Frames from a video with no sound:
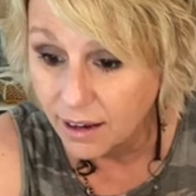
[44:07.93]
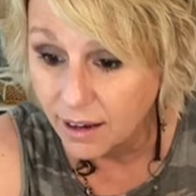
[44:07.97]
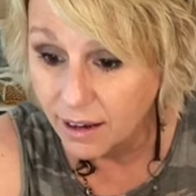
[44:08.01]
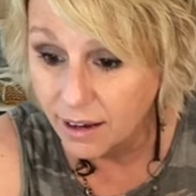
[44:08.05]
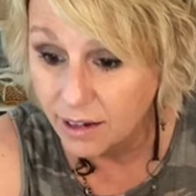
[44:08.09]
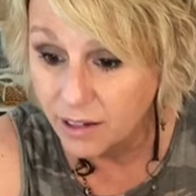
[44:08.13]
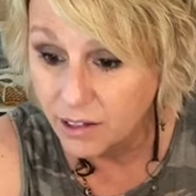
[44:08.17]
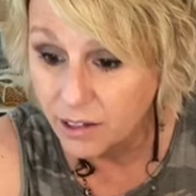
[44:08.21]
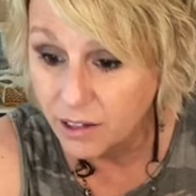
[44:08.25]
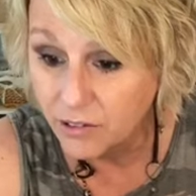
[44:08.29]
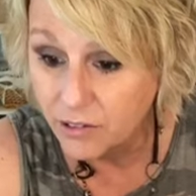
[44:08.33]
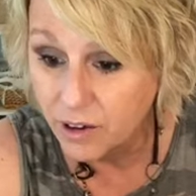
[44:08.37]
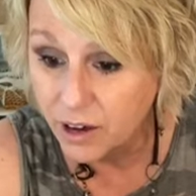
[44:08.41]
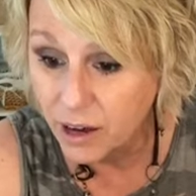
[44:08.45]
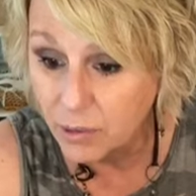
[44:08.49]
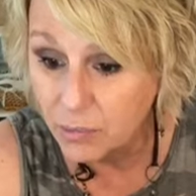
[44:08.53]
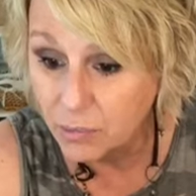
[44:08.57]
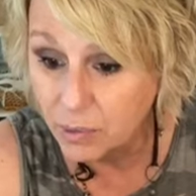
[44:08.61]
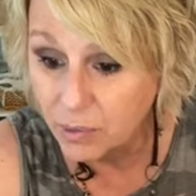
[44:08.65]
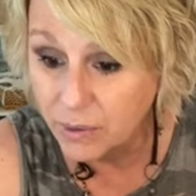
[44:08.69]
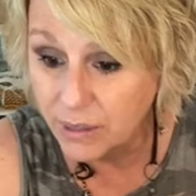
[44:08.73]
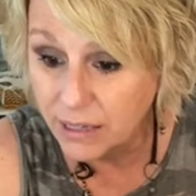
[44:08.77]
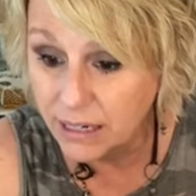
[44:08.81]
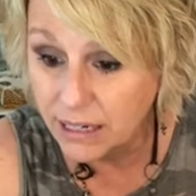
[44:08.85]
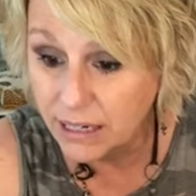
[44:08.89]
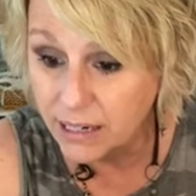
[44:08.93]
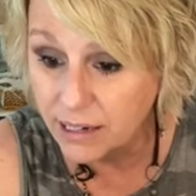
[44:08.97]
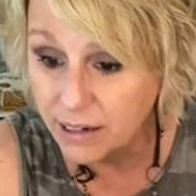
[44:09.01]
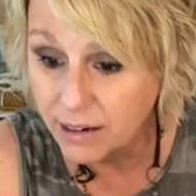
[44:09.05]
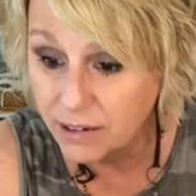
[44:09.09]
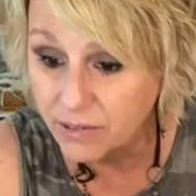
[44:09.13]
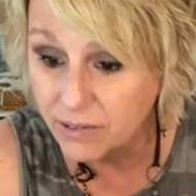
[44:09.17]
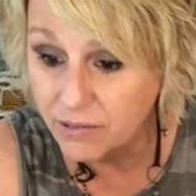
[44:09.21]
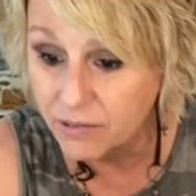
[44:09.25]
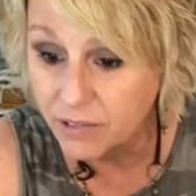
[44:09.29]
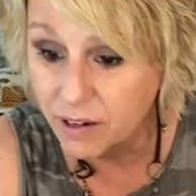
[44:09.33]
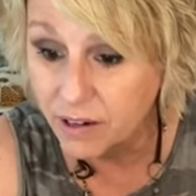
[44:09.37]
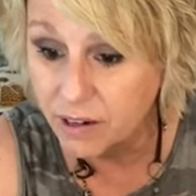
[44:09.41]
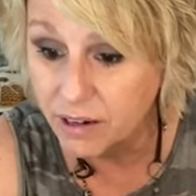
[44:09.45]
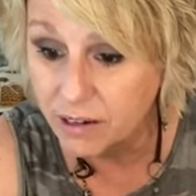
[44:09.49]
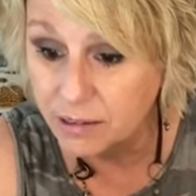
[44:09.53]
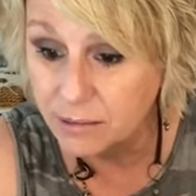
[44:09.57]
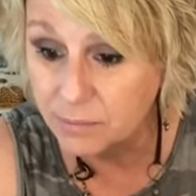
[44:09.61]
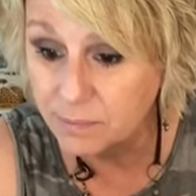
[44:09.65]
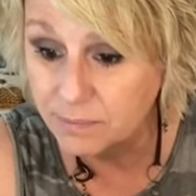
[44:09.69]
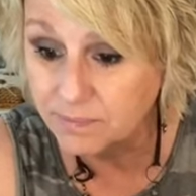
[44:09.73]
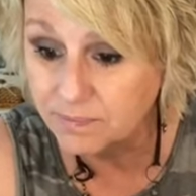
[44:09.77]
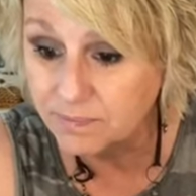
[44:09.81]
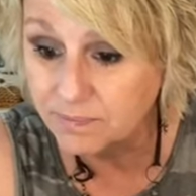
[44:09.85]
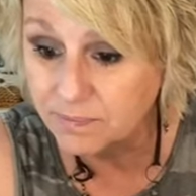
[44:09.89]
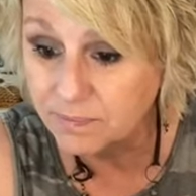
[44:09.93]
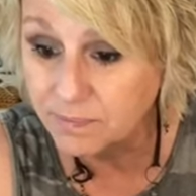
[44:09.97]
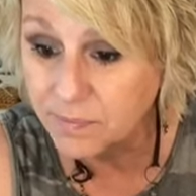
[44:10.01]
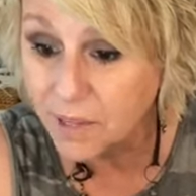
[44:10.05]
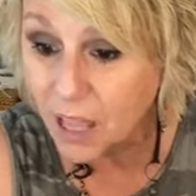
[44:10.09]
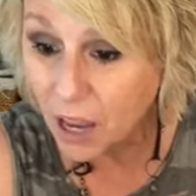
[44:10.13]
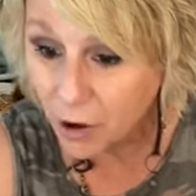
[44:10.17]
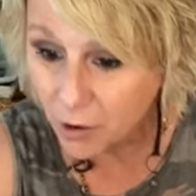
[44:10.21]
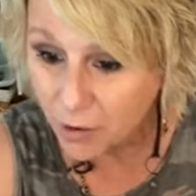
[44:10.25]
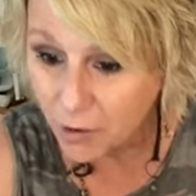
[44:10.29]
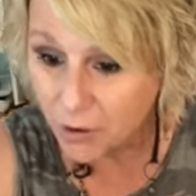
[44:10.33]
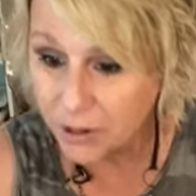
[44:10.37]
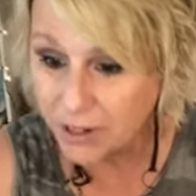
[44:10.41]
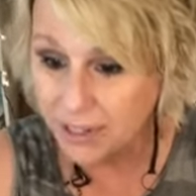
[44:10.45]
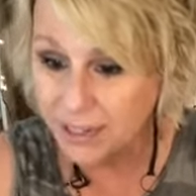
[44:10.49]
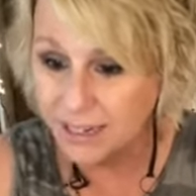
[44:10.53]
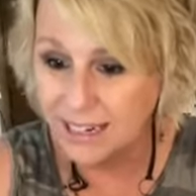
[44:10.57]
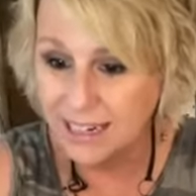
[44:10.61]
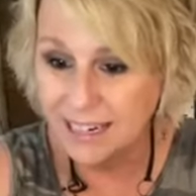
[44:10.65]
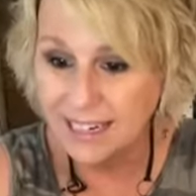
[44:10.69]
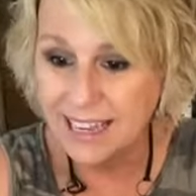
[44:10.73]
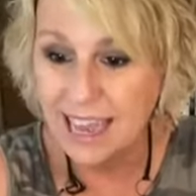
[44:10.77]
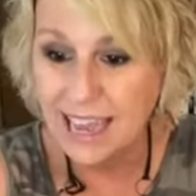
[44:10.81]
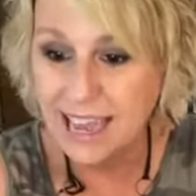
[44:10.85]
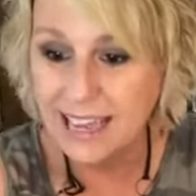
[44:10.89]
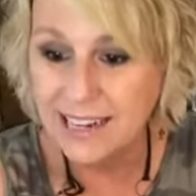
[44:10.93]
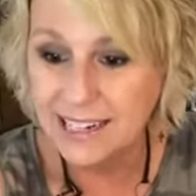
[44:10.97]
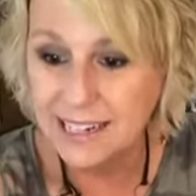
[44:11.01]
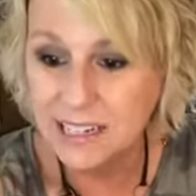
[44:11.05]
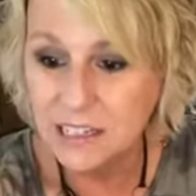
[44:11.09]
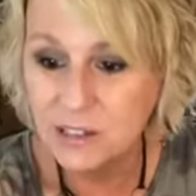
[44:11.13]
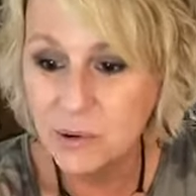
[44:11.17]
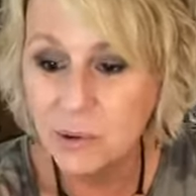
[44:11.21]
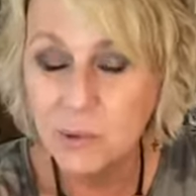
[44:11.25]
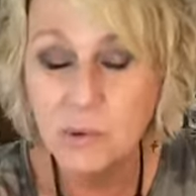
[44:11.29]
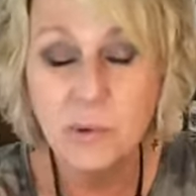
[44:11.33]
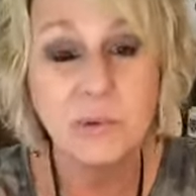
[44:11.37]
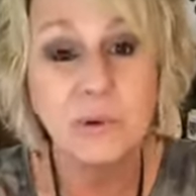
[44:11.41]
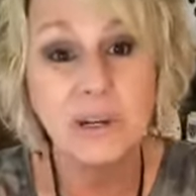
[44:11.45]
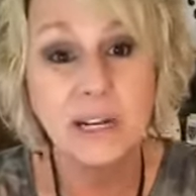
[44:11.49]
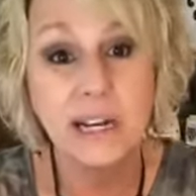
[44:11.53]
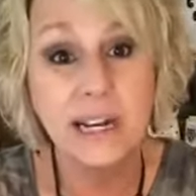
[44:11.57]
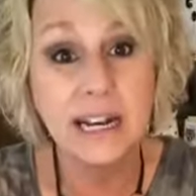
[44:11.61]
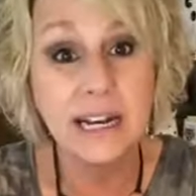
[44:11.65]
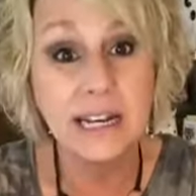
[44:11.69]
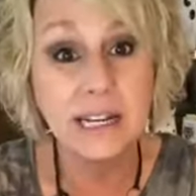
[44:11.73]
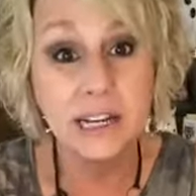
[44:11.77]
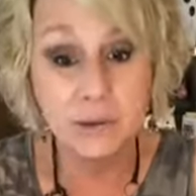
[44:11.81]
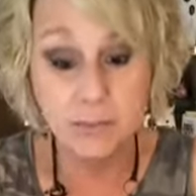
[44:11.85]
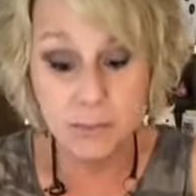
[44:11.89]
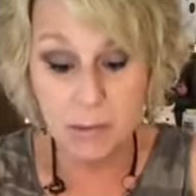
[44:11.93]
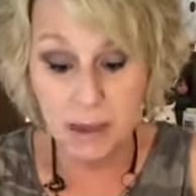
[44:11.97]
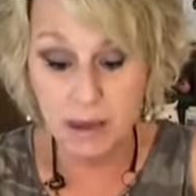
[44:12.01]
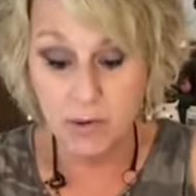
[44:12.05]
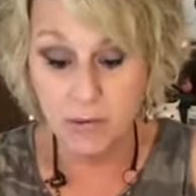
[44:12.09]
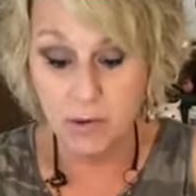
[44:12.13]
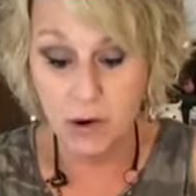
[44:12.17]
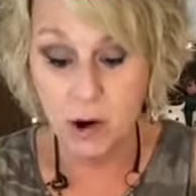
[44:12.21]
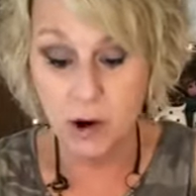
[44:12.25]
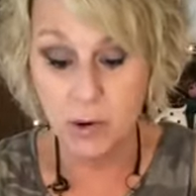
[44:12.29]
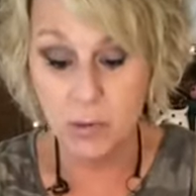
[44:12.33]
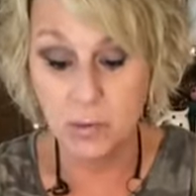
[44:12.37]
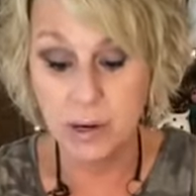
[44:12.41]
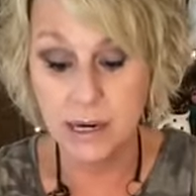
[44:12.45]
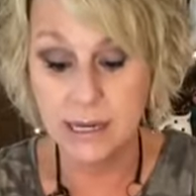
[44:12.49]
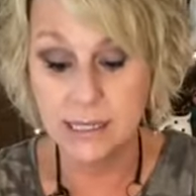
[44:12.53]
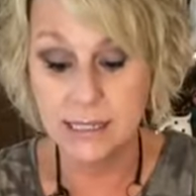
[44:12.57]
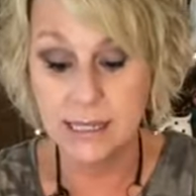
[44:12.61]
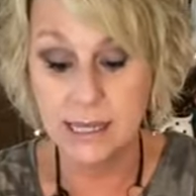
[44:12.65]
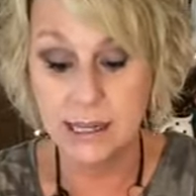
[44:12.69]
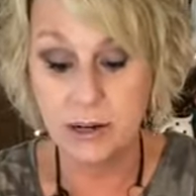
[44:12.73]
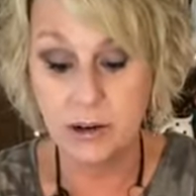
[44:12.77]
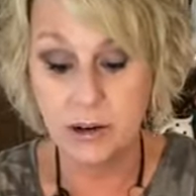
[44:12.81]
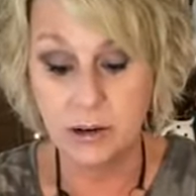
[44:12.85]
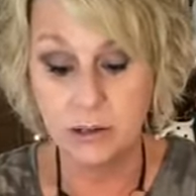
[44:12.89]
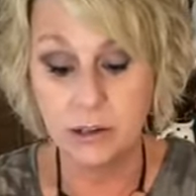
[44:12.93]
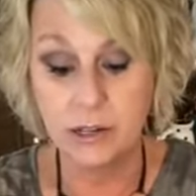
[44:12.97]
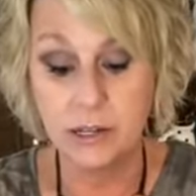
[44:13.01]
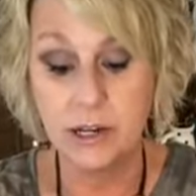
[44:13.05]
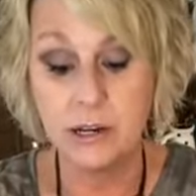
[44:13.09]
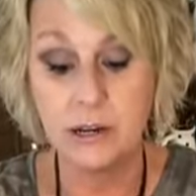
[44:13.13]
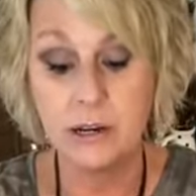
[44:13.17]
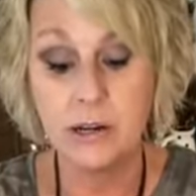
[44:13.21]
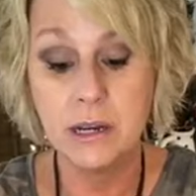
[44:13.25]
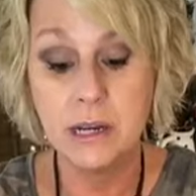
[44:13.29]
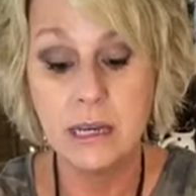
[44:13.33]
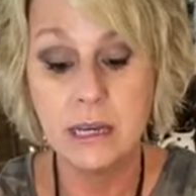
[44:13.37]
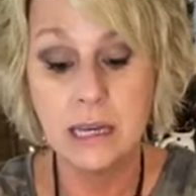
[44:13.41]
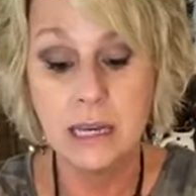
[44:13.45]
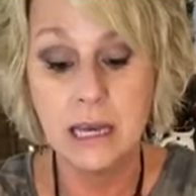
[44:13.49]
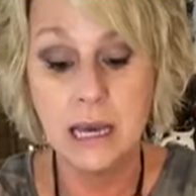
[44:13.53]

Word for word: Uh, you've got plenty of. Um, oh, good. Cat doesn't want one, and you may have heard what I said earlier.